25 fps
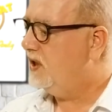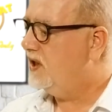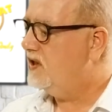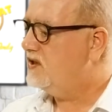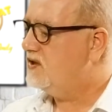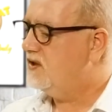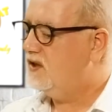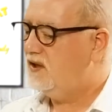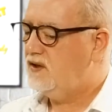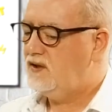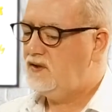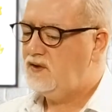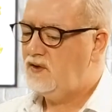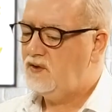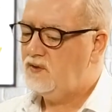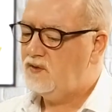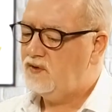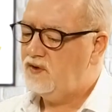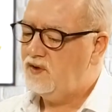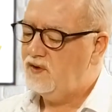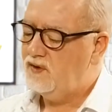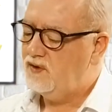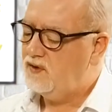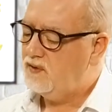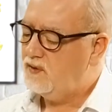Because
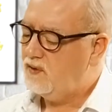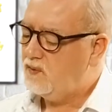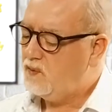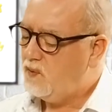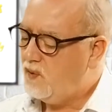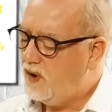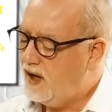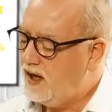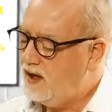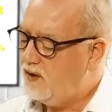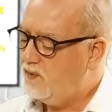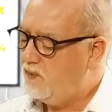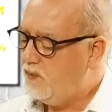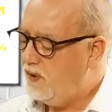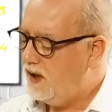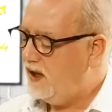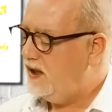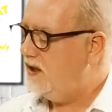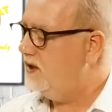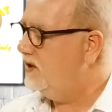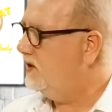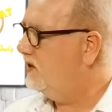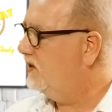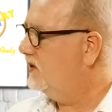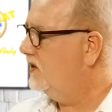
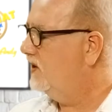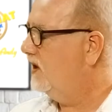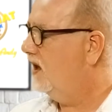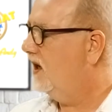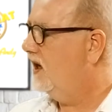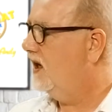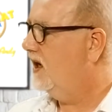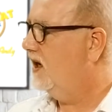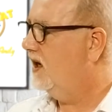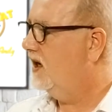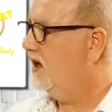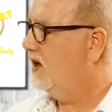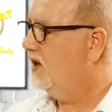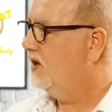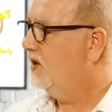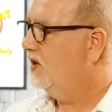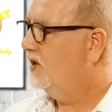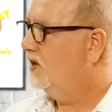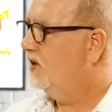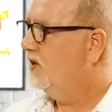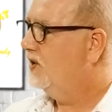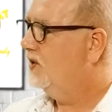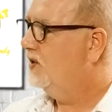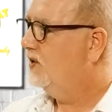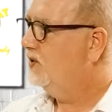when
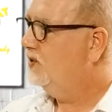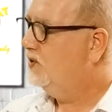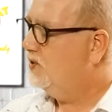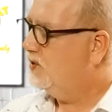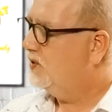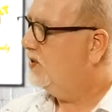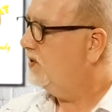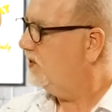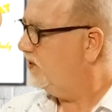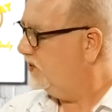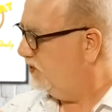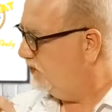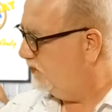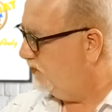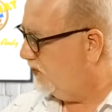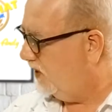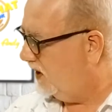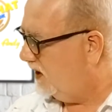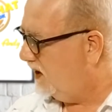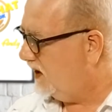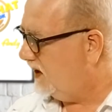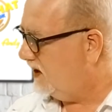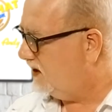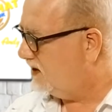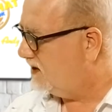you're
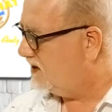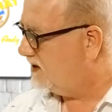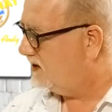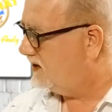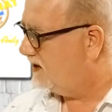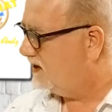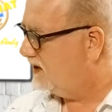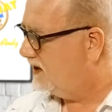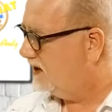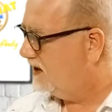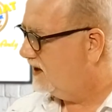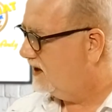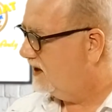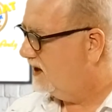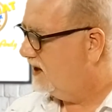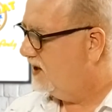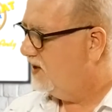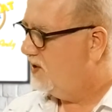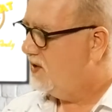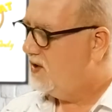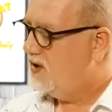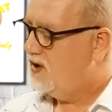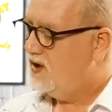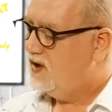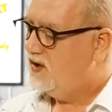released,
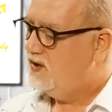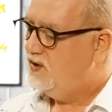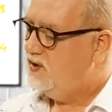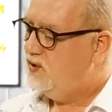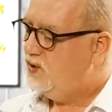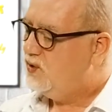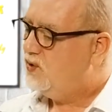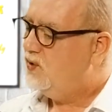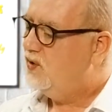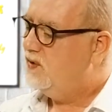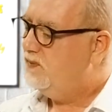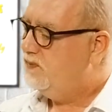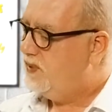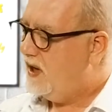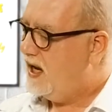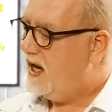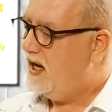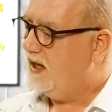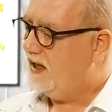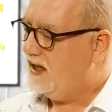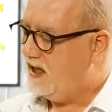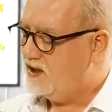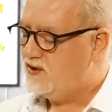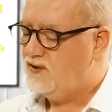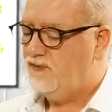you're going
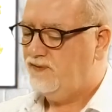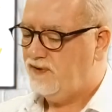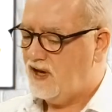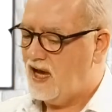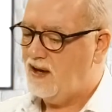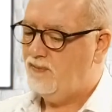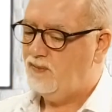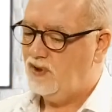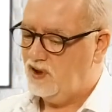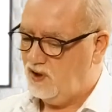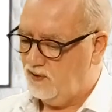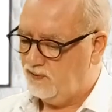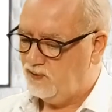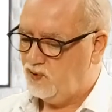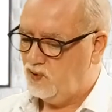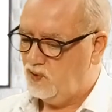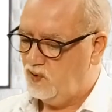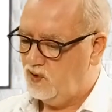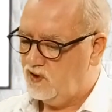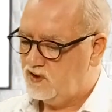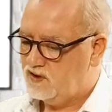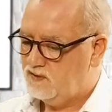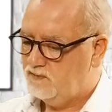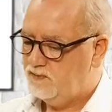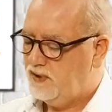back. Yes, family, of
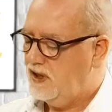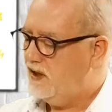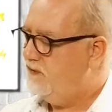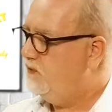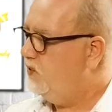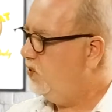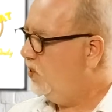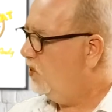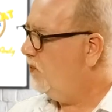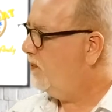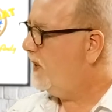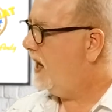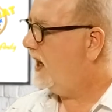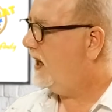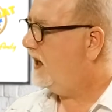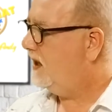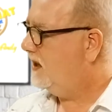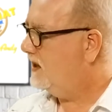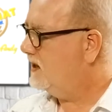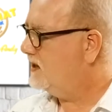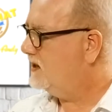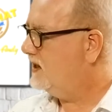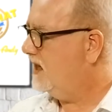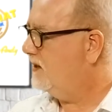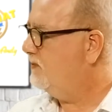course, but if you go back
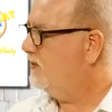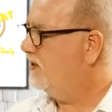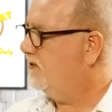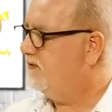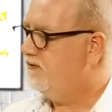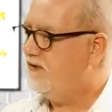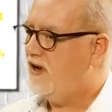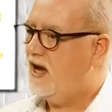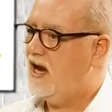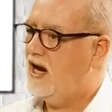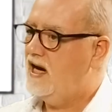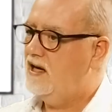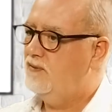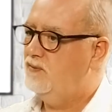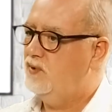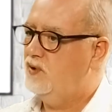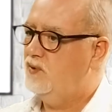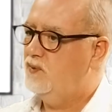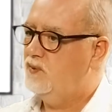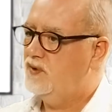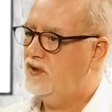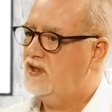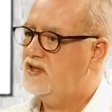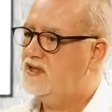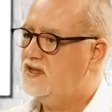in the same
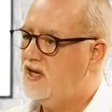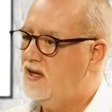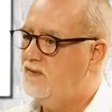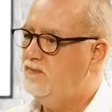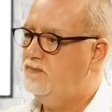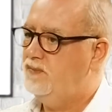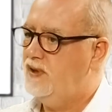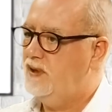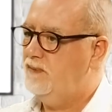environment with the same